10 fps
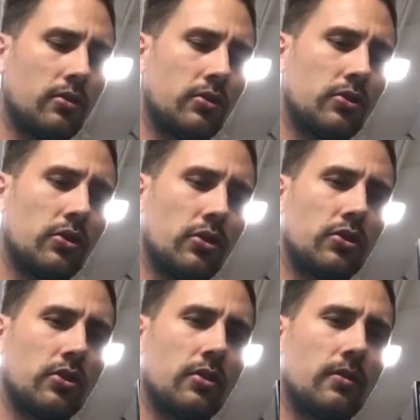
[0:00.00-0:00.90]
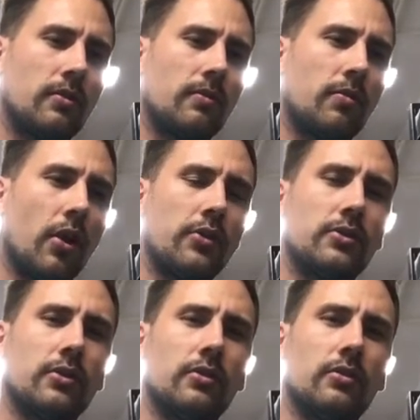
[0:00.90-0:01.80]
such
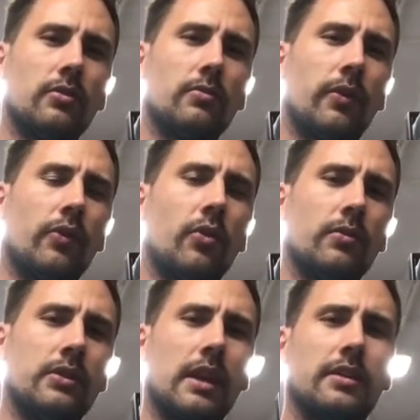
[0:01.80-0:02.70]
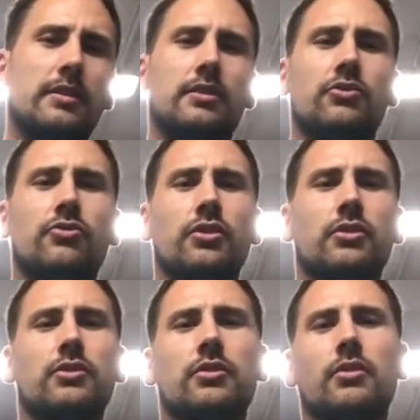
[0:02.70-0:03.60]
potent performance enhancing
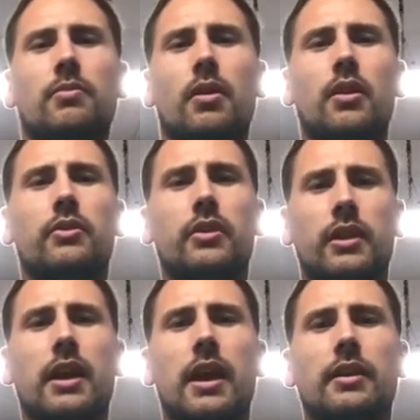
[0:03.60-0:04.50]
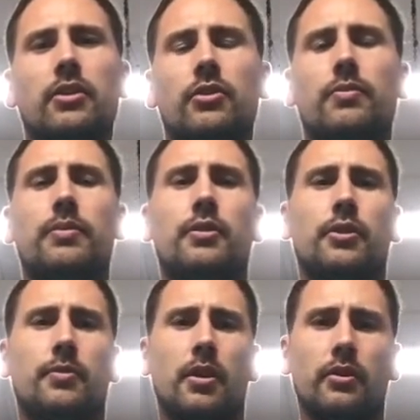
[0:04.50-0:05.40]
drugs combined with cocaine,
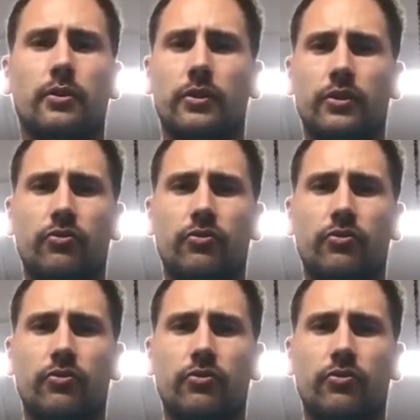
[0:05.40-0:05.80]
combined with